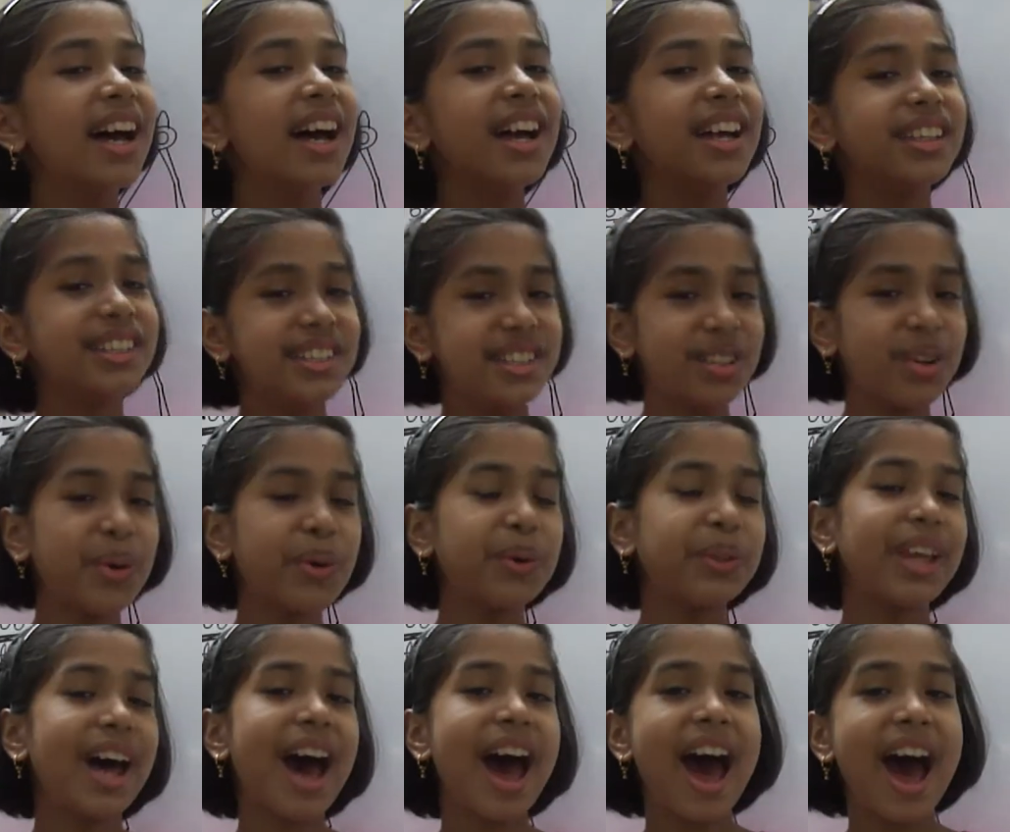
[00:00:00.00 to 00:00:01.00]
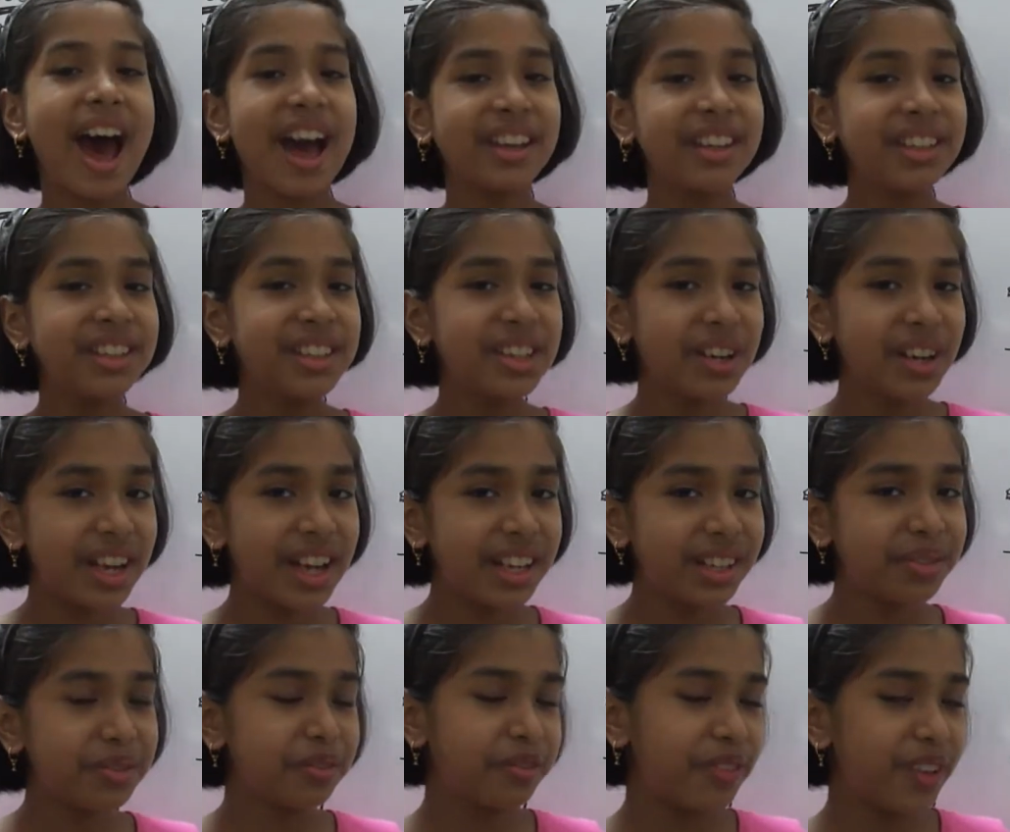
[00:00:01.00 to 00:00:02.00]
So the
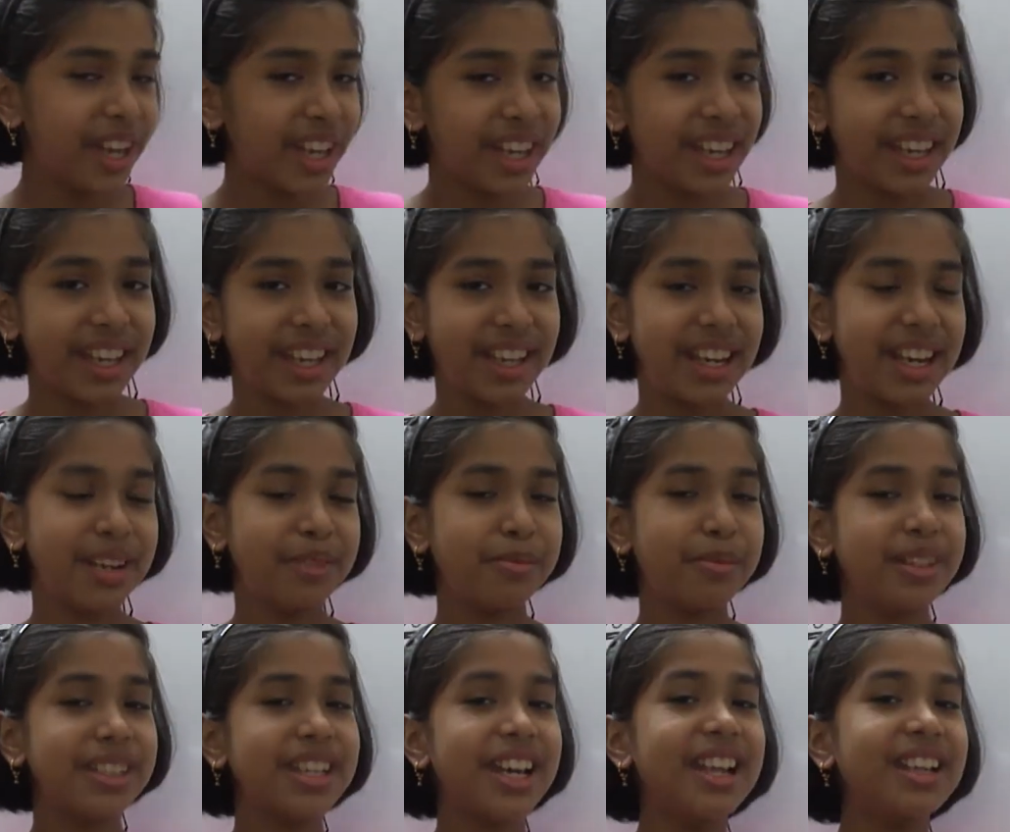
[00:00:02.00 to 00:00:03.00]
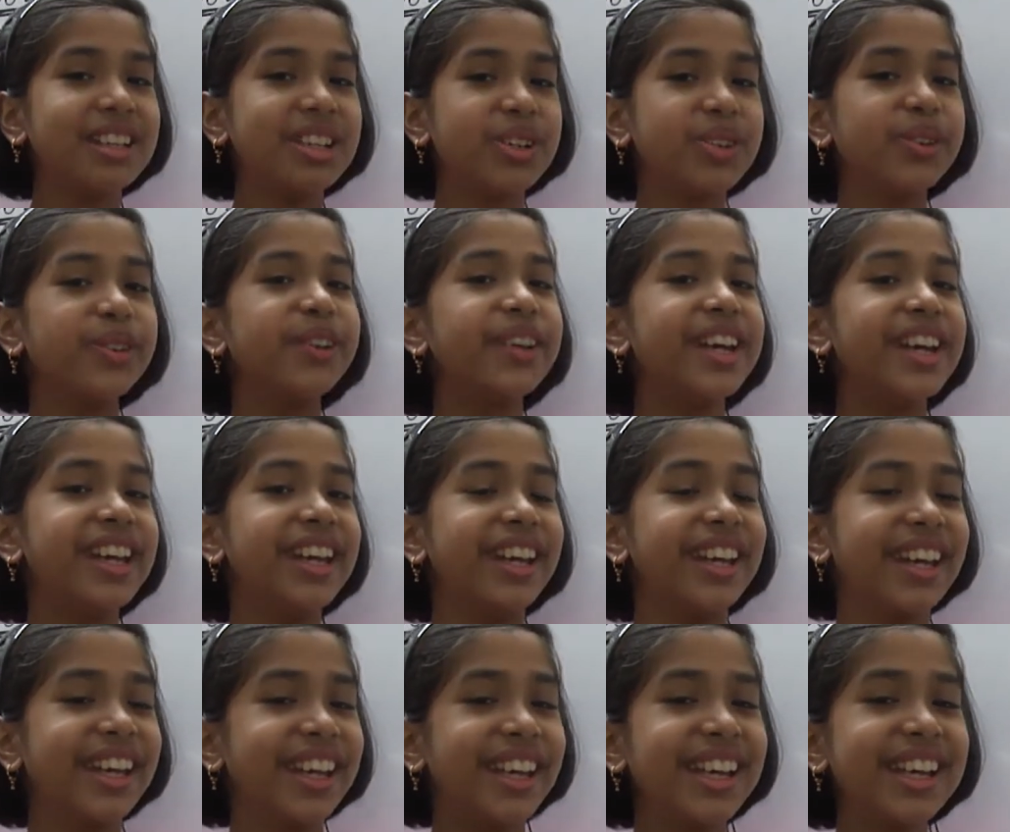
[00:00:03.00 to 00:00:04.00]
accurate way, let me tell you,
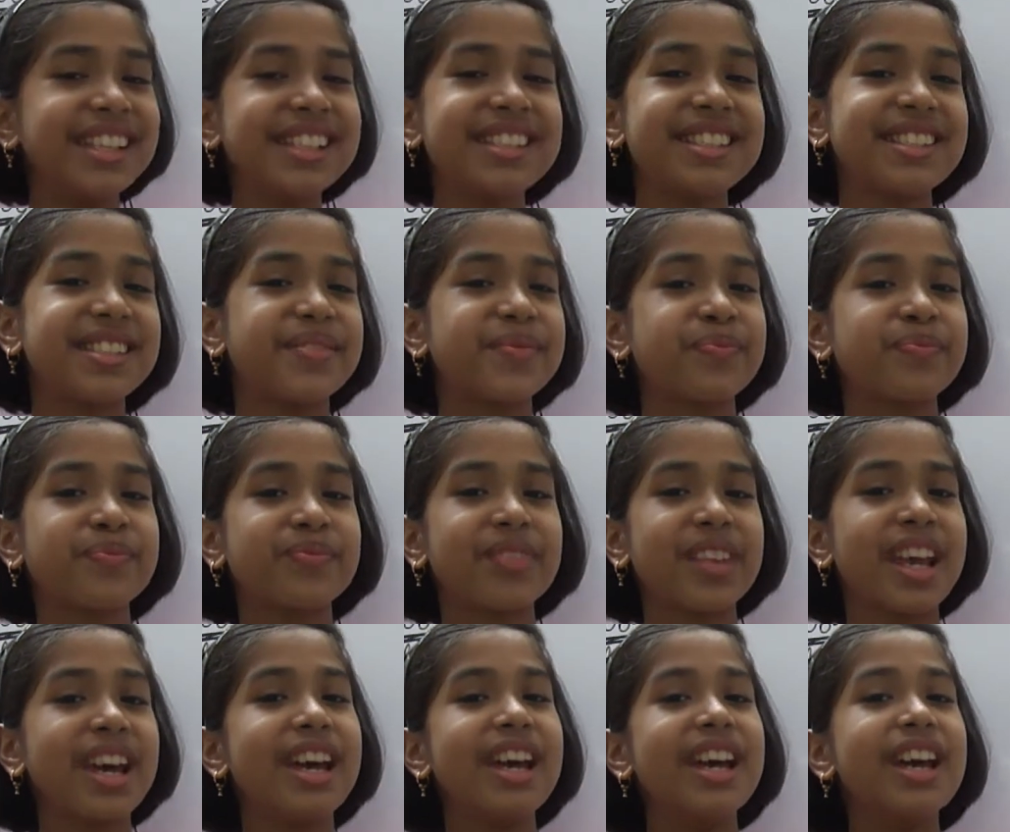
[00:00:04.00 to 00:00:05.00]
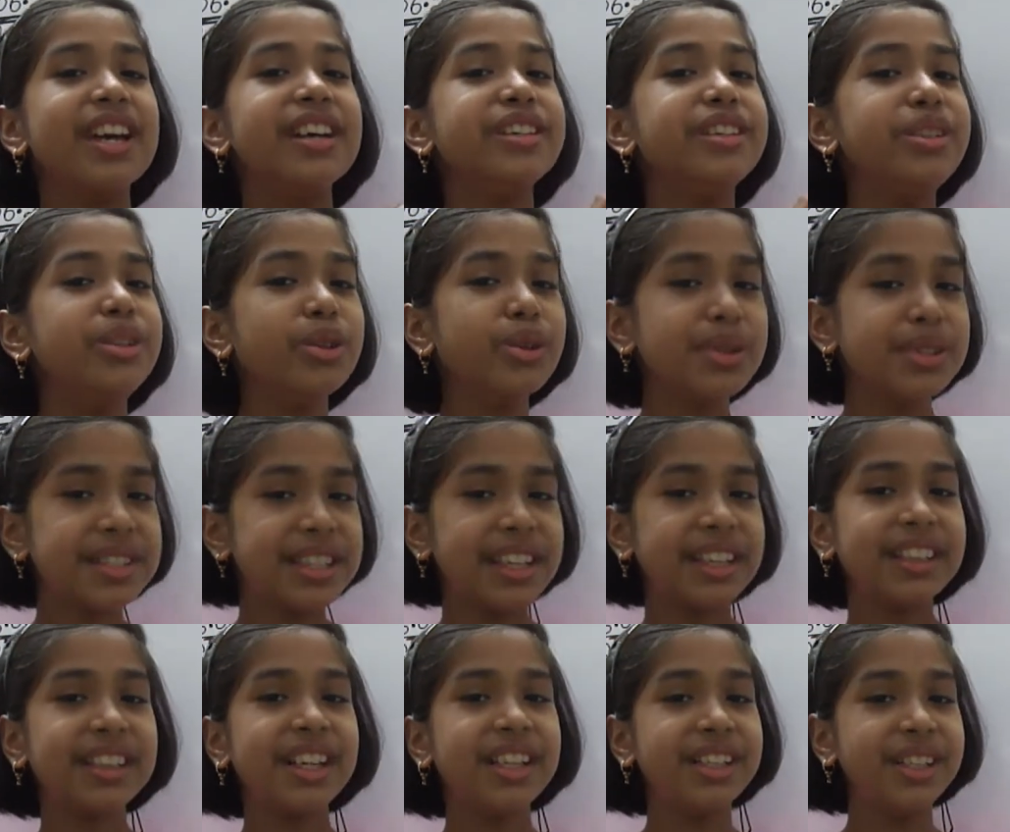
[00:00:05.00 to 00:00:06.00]
is
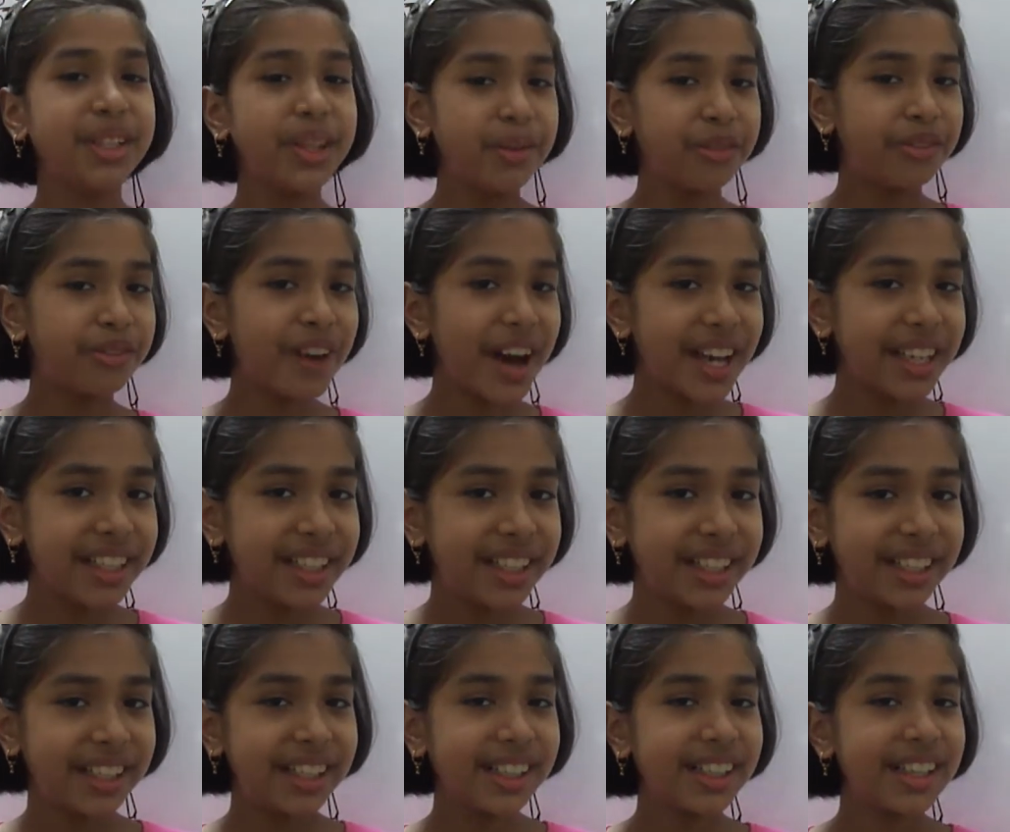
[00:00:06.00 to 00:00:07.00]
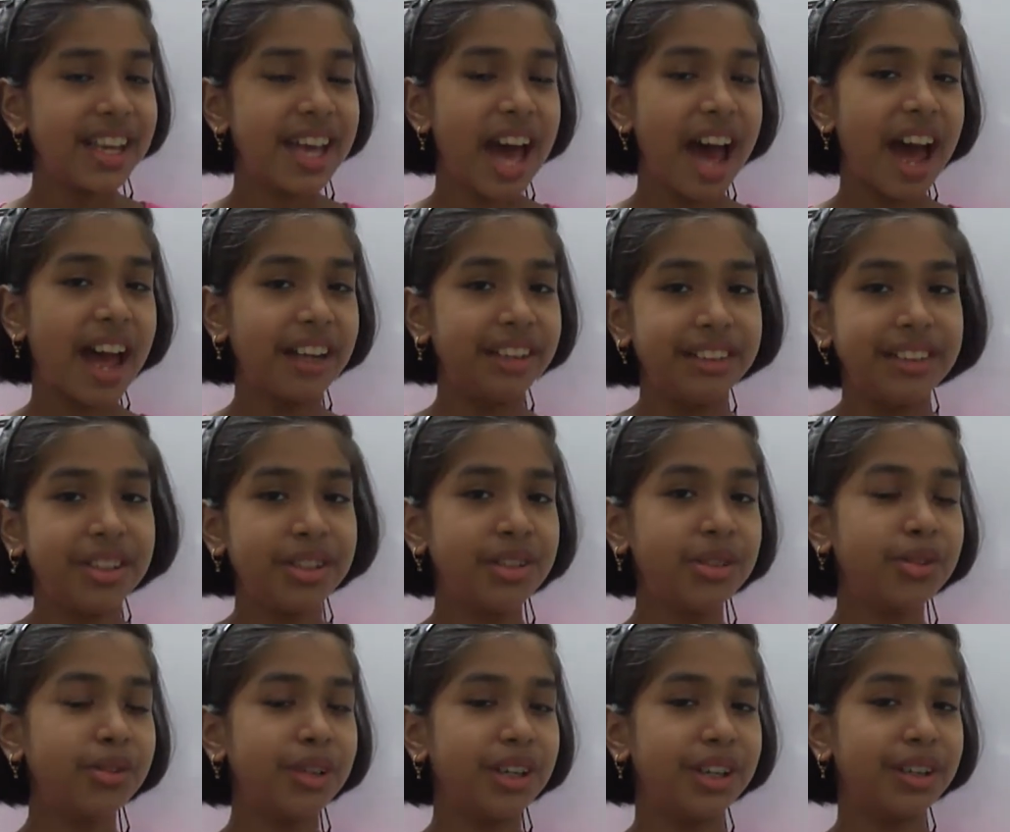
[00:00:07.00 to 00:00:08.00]
using the divider and the
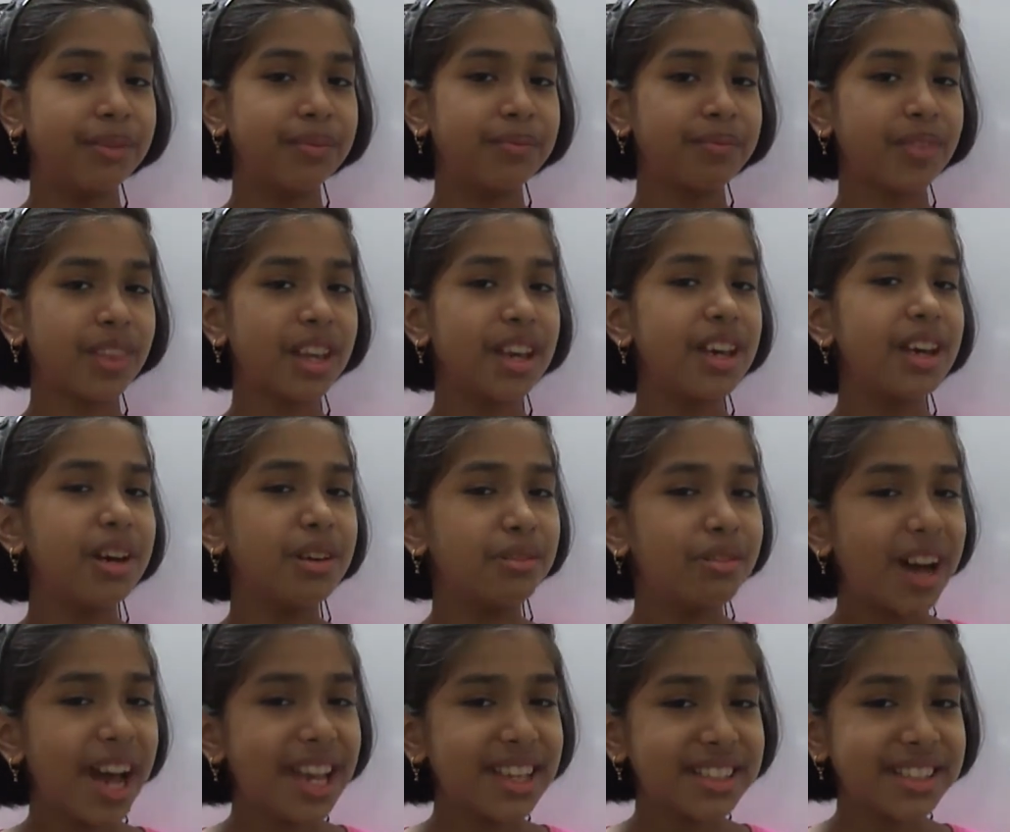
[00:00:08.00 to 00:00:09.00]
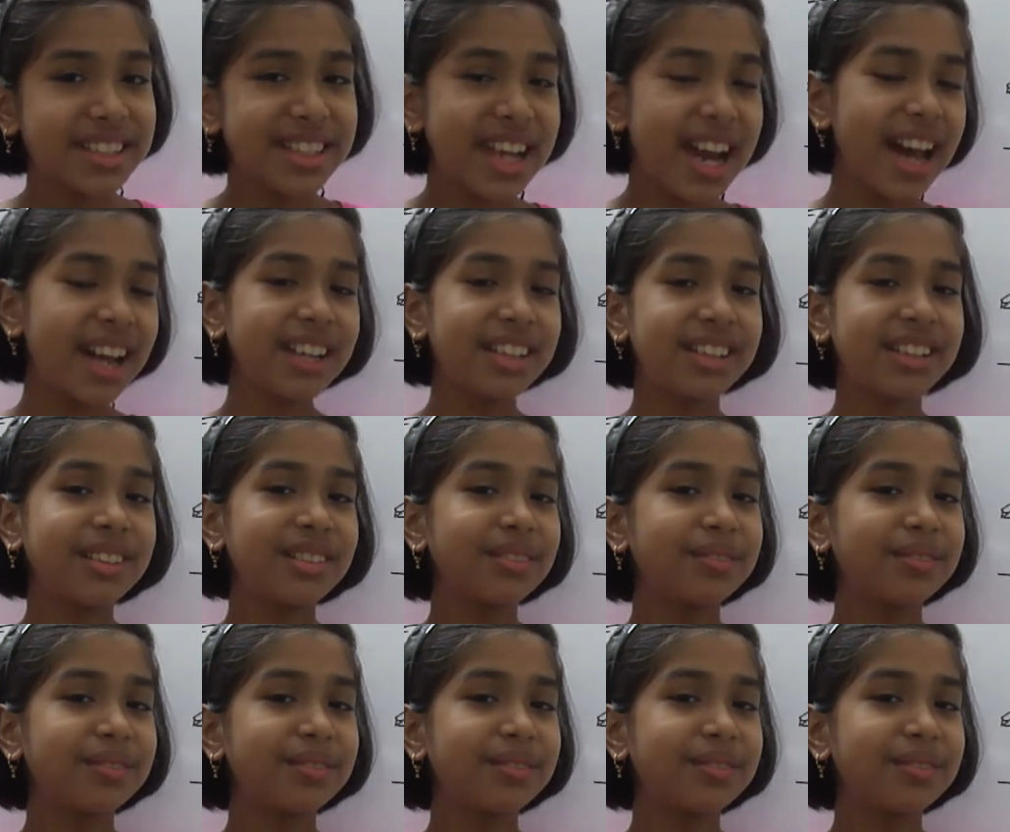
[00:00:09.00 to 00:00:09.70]
ruler. Why is that?